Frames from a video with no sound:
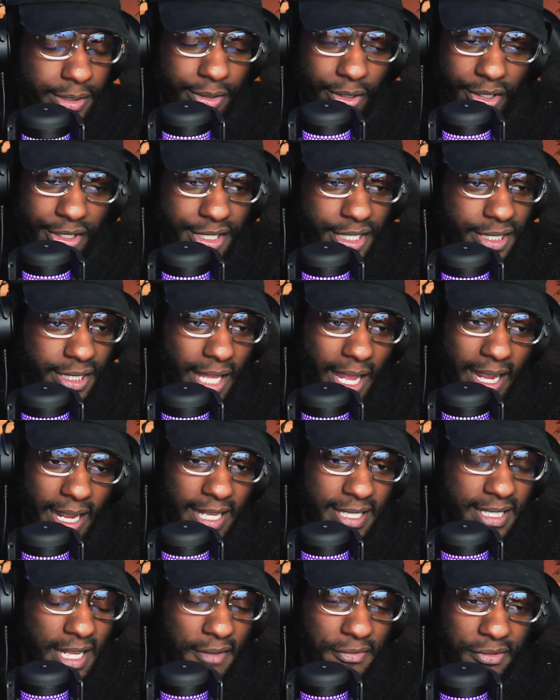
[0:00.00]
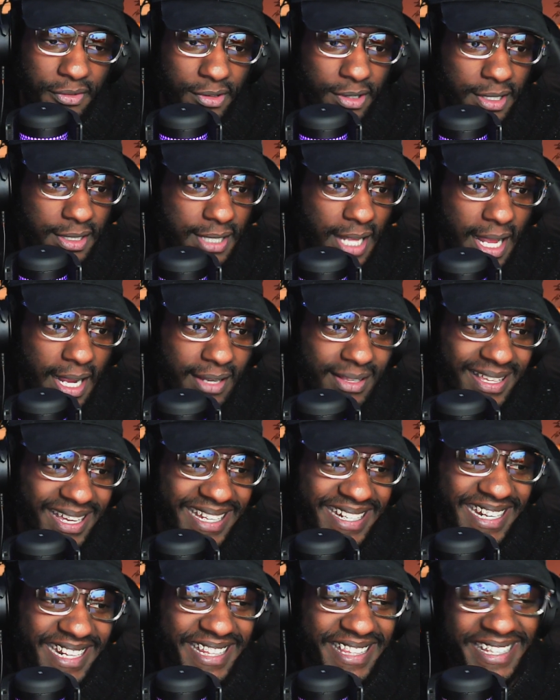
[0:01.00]
so it's just like, it's up for us.
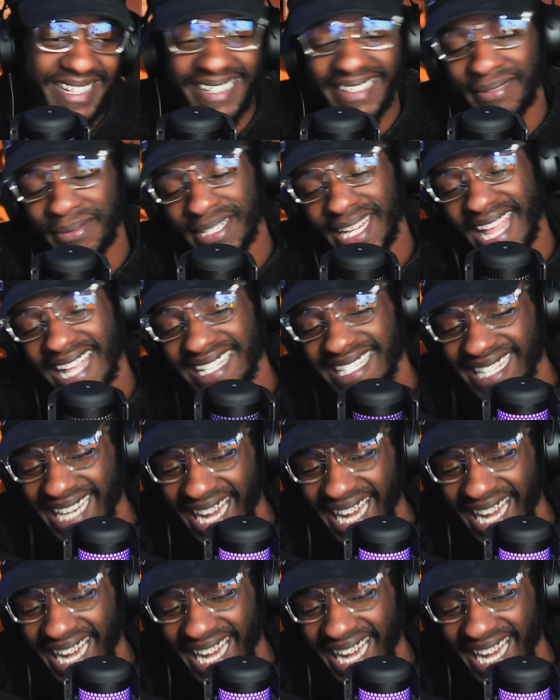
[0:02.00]
and then look at him chasing